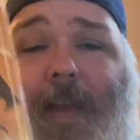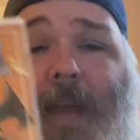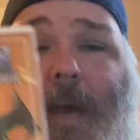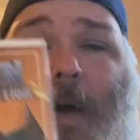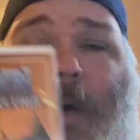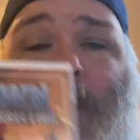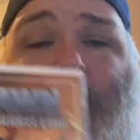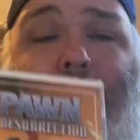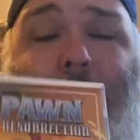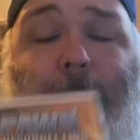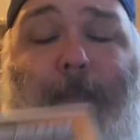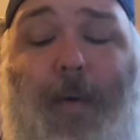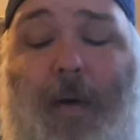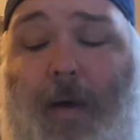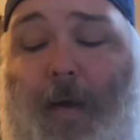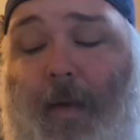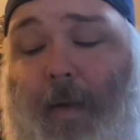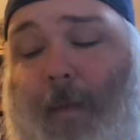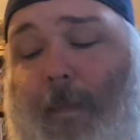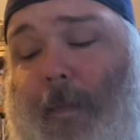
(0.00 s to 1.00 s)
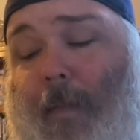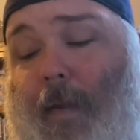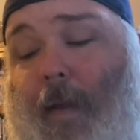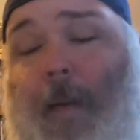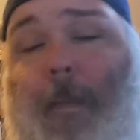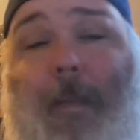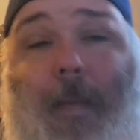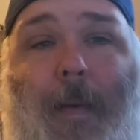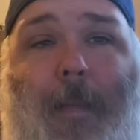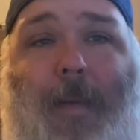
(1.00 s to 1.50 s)
only book,
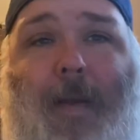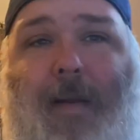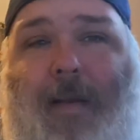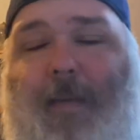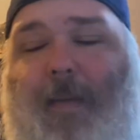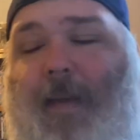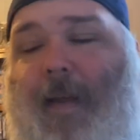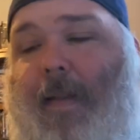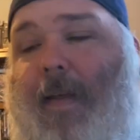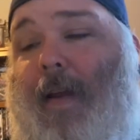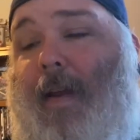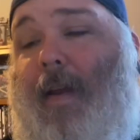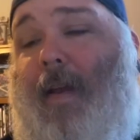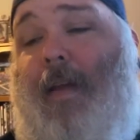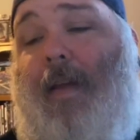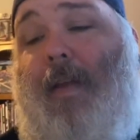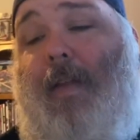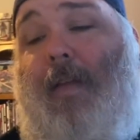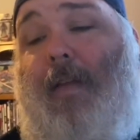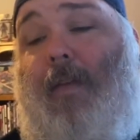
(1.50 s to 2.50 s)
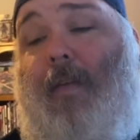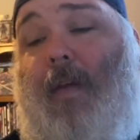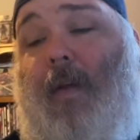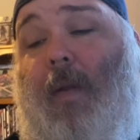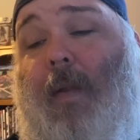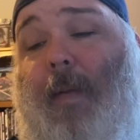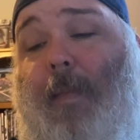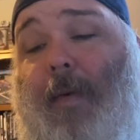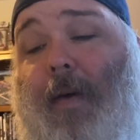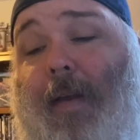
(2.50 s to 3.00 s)
I meant to say that, this is the
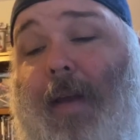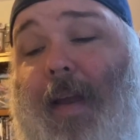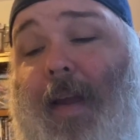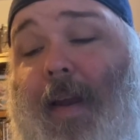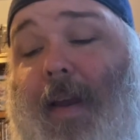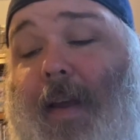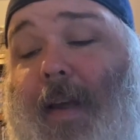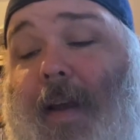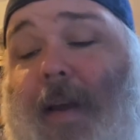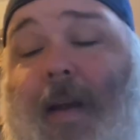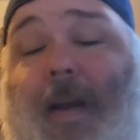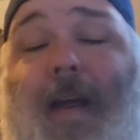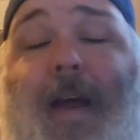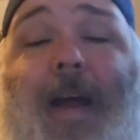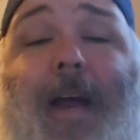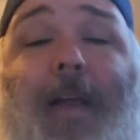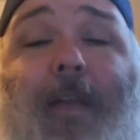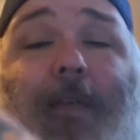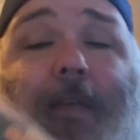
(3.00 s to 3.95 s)
only book he didn't ask